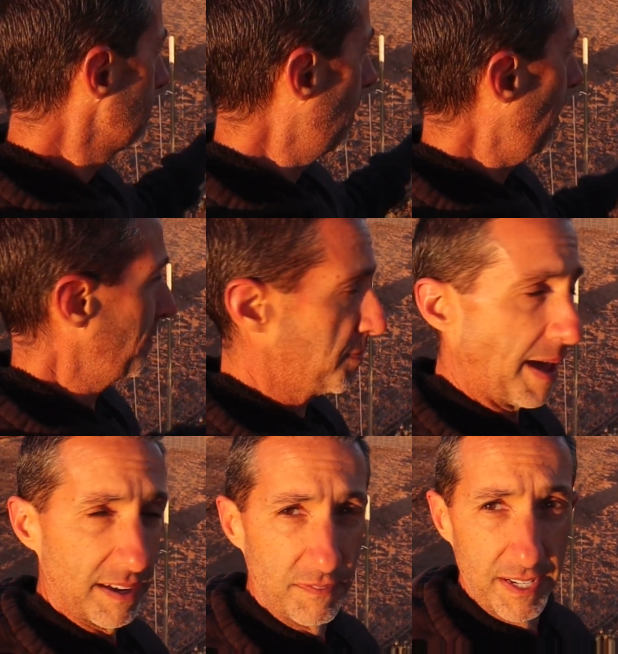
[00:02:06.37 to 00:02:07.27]
about half a
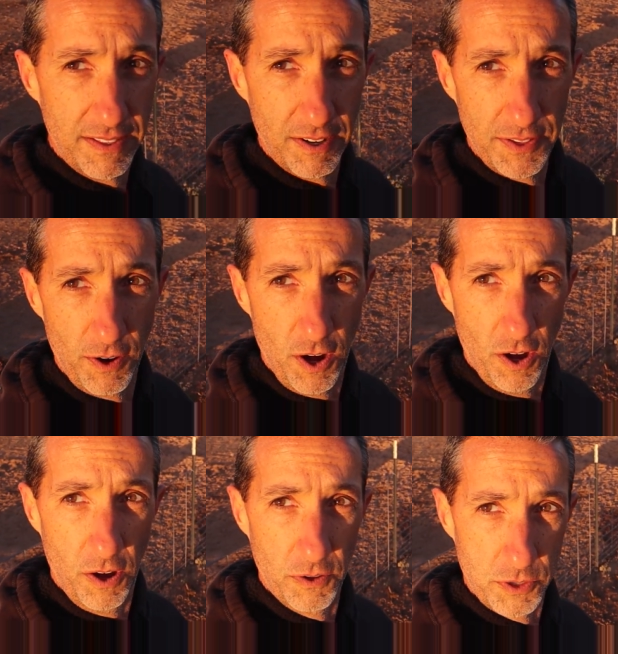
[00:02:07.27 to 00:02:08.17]
bag of feed in there, and they're
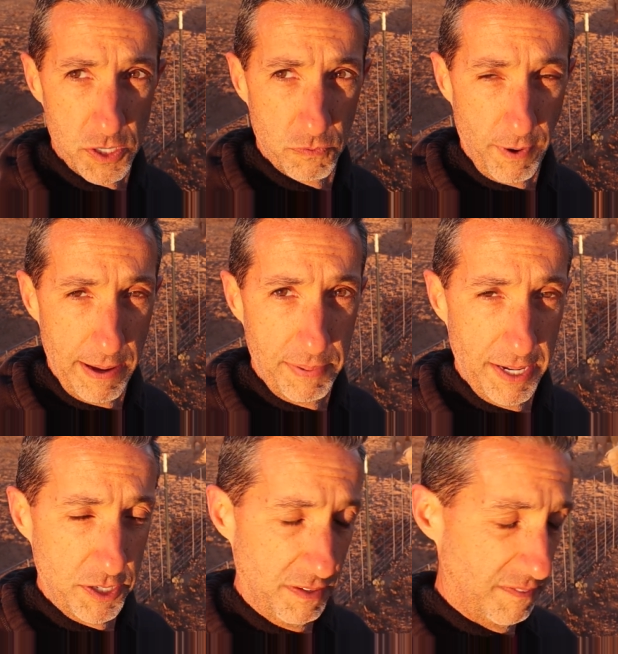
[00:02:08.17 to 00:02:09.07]
all just
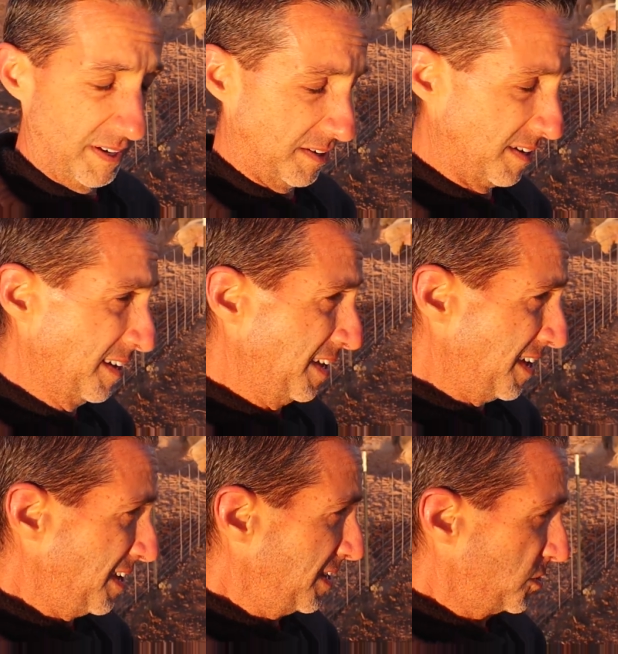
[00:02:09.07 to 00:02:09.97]
rampaging the feeder.
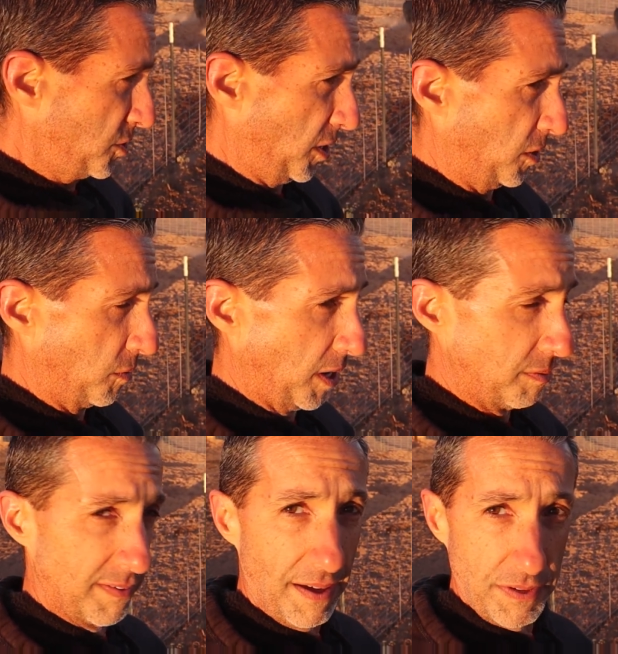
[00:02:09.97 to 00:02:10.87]
So
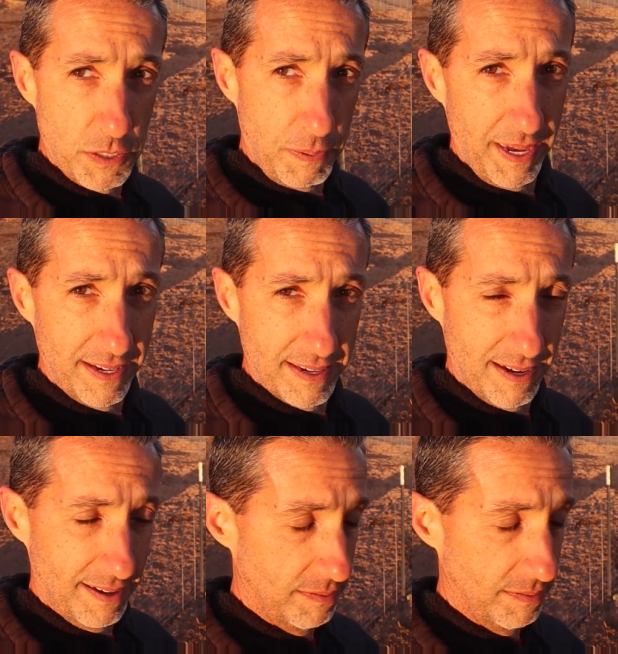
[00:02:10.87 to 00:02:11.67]
we've got these pigs,